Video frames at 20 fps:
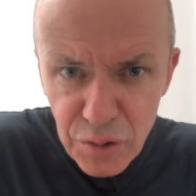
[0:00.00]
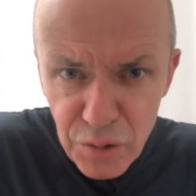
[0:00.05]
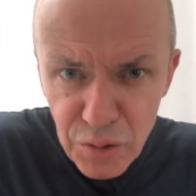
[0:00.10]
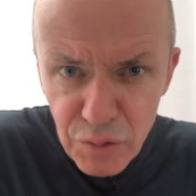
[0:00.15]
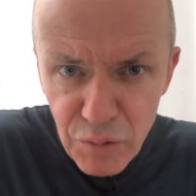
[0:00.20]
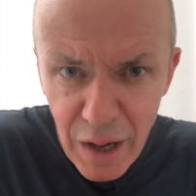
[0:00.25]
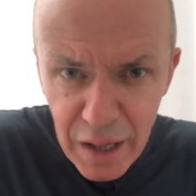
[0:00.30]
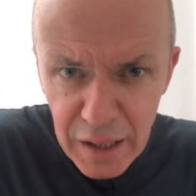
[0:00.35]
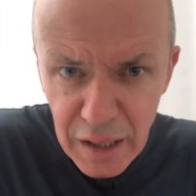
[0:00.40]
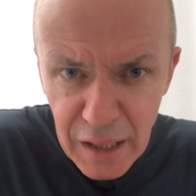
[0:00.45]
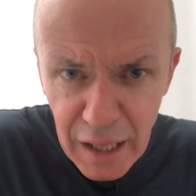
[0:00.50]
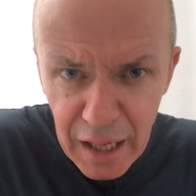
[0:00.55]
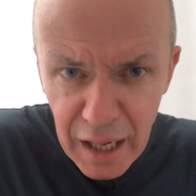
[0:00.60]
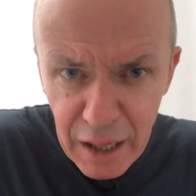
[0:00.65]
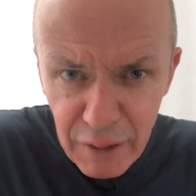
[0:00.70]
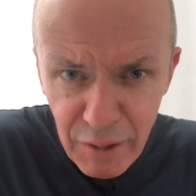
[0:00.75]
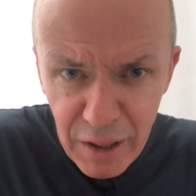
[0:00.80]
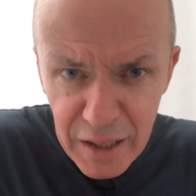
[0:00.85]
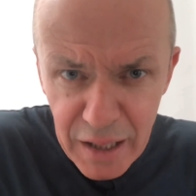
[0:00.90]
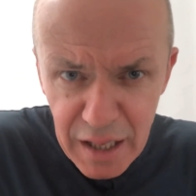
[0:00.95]

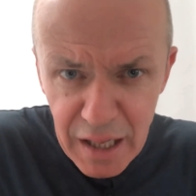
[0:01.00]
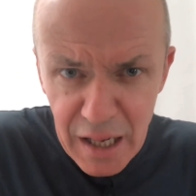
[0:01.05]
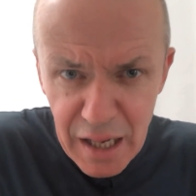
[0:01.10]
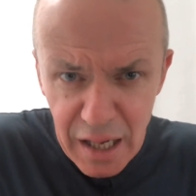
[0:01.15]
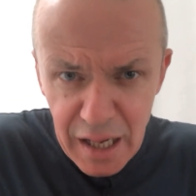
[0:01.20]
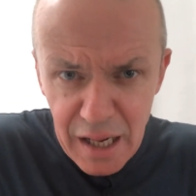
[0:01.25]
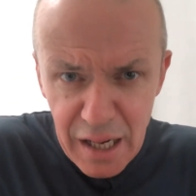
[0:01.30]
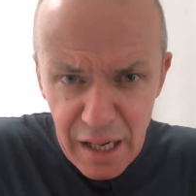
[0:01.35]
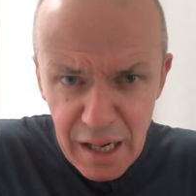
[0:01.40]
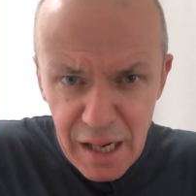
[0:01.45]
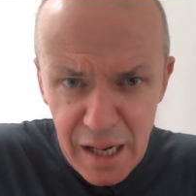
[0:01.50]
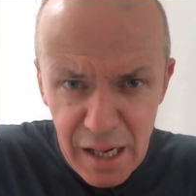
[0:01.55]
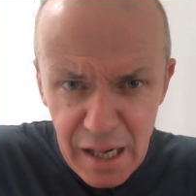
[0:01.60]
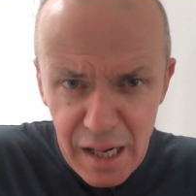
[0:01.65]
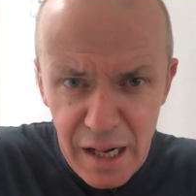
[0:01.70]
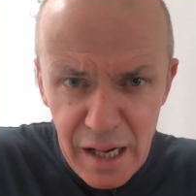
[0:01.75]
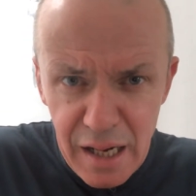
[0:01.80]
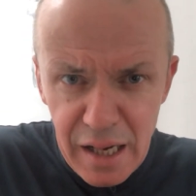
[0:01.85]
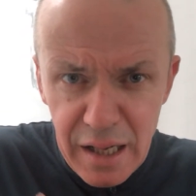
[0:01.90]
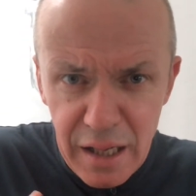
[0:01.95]
Ranelagh,
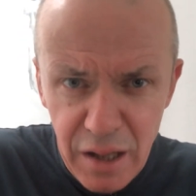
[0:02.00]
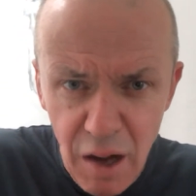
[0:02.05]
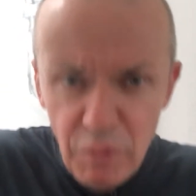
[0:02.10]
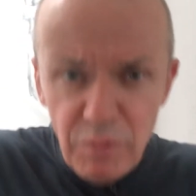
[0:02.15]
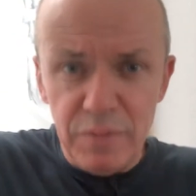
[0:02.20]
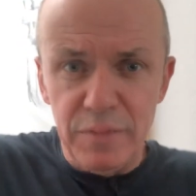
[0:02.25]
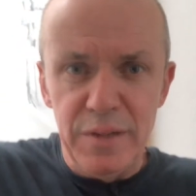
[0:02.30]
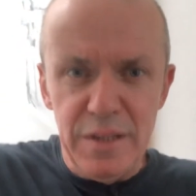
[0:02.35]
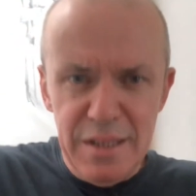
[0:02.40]
ready, go!